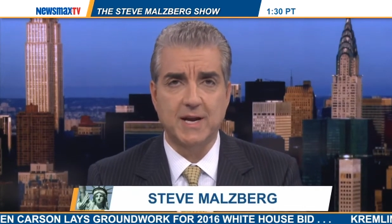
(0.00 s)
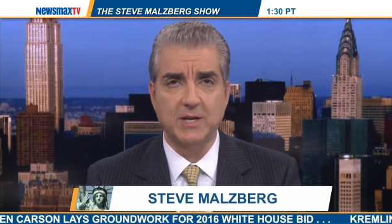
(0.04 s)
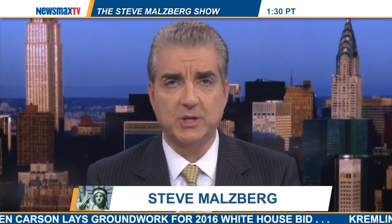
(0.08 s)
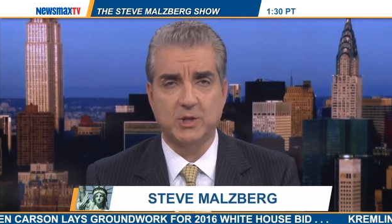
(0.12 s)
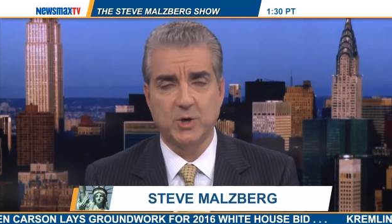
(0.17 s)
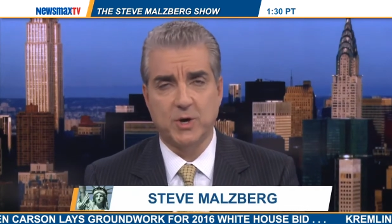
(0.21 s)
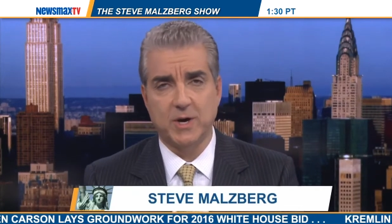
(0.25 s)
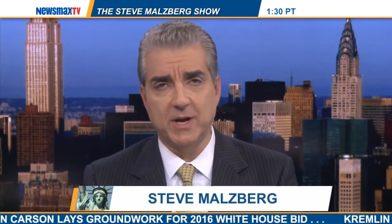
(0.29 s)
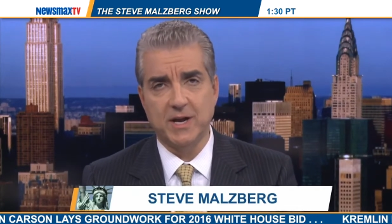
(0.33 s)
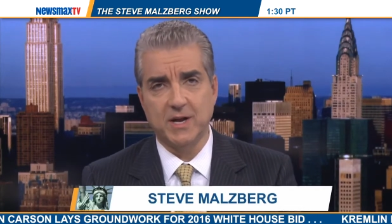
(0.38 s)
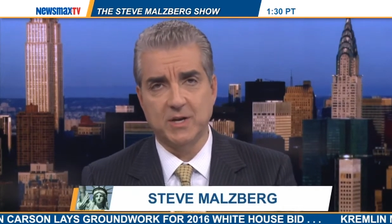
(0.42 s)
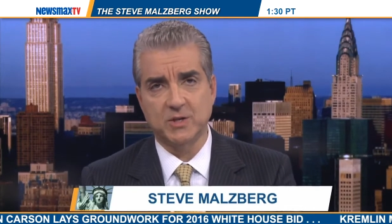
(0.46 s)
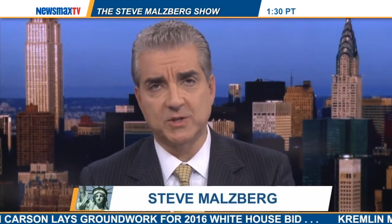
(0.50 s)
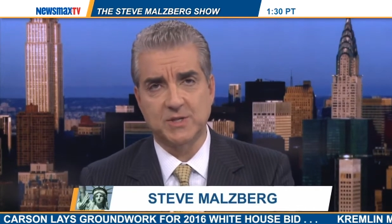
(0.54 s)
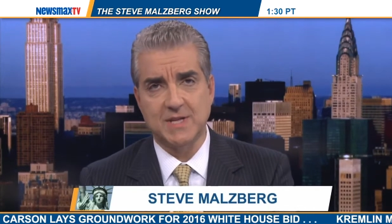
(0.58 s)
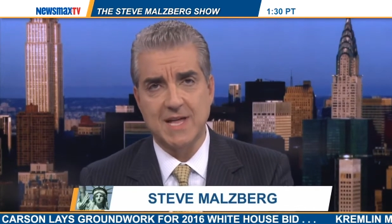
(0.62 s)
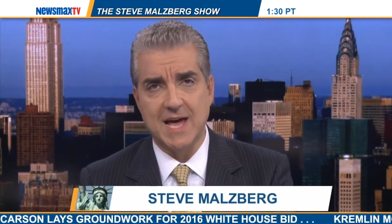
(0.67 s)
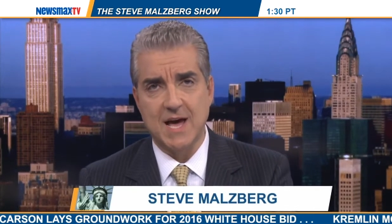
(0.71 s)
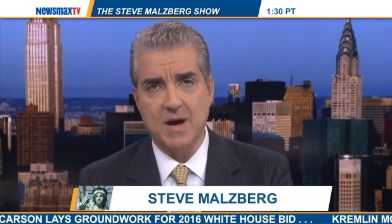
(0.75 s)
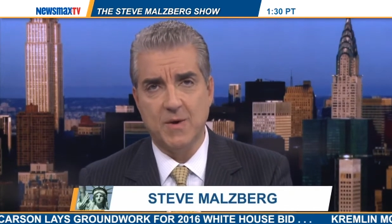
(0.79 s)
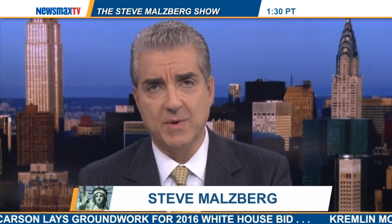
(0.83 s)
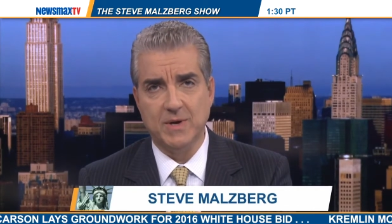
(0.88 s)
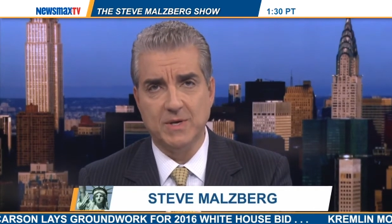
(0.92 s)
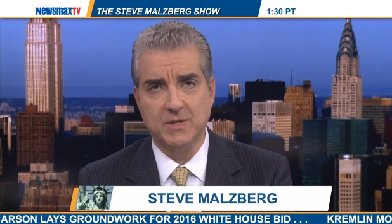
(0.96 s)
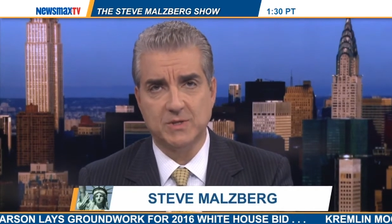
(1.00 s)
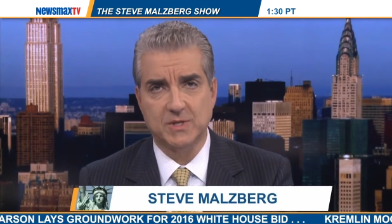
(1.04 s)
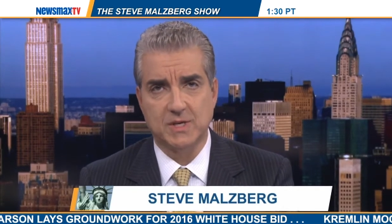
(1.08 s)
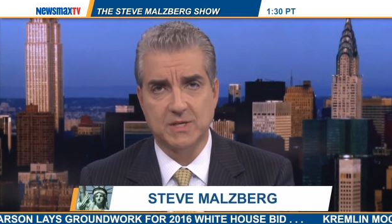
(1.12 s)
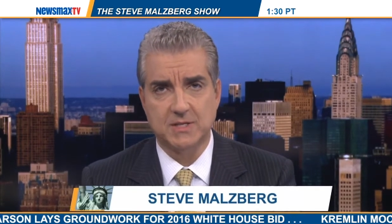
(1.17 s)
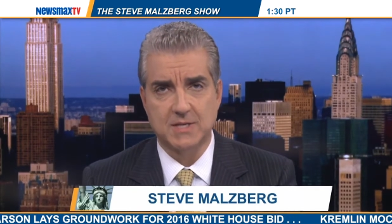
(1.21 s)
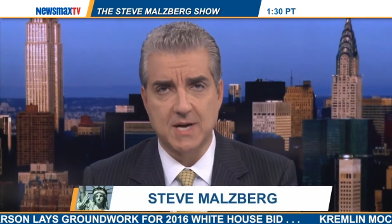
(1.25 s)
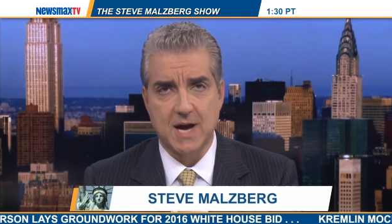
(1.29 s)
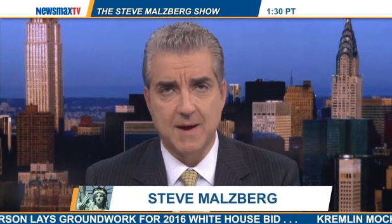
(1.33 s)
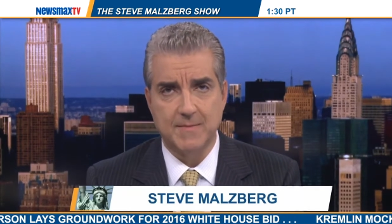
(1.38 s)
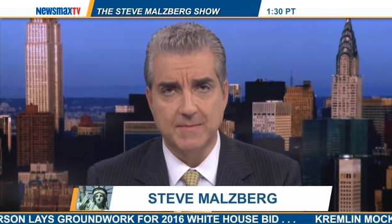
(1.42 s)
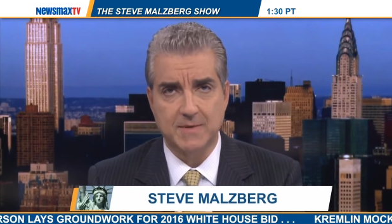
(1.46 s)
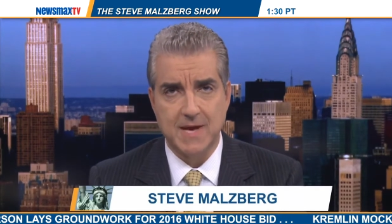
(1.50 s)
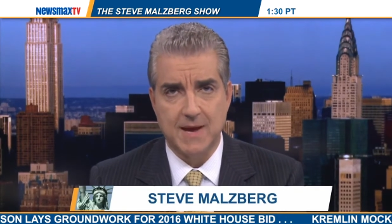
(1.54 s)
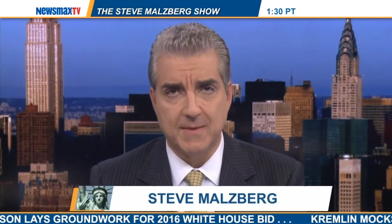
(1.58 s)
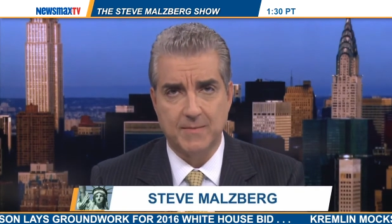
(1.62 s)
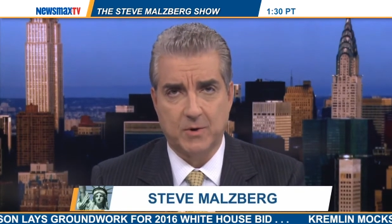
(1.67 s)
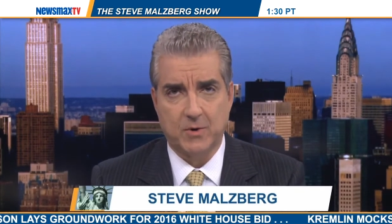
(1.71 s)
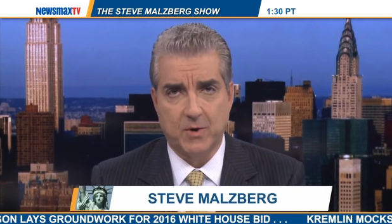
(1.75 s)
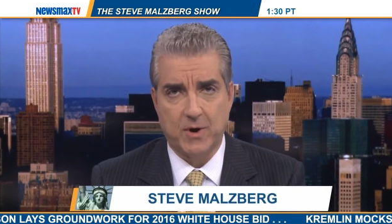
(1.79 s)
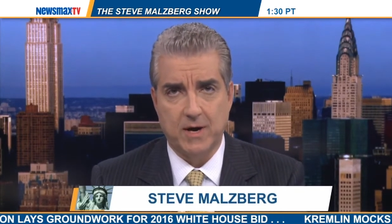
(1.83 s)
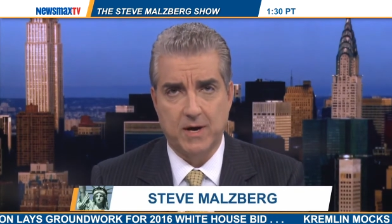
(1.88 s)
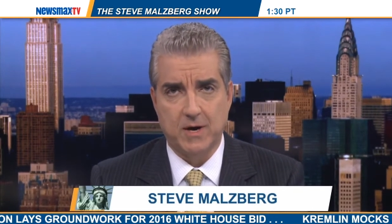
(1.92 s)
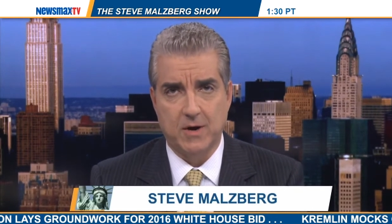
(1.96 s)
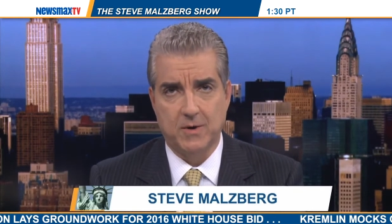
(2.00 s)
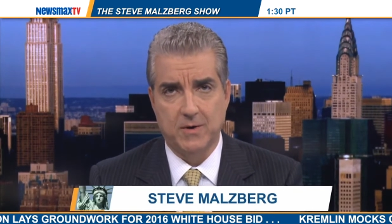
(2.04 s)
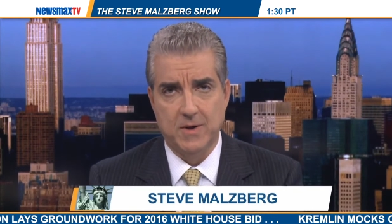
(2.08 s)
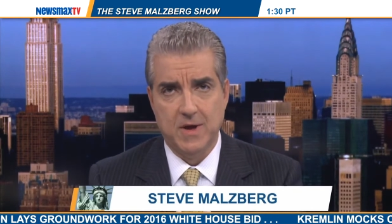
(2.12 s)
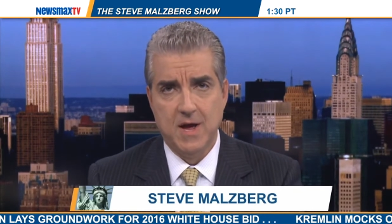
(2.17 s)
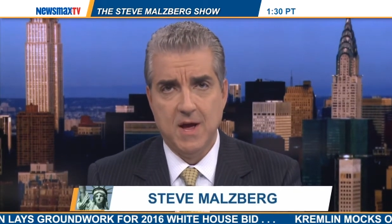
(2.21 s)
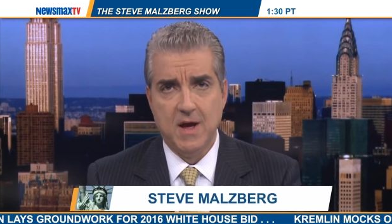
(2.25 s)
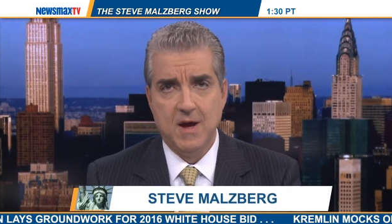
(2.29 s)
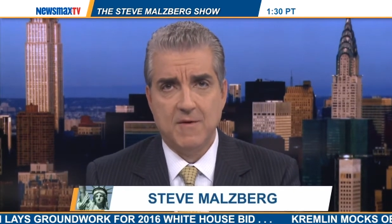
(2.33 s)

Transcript: Joining us now is uh, Tom Tancredo,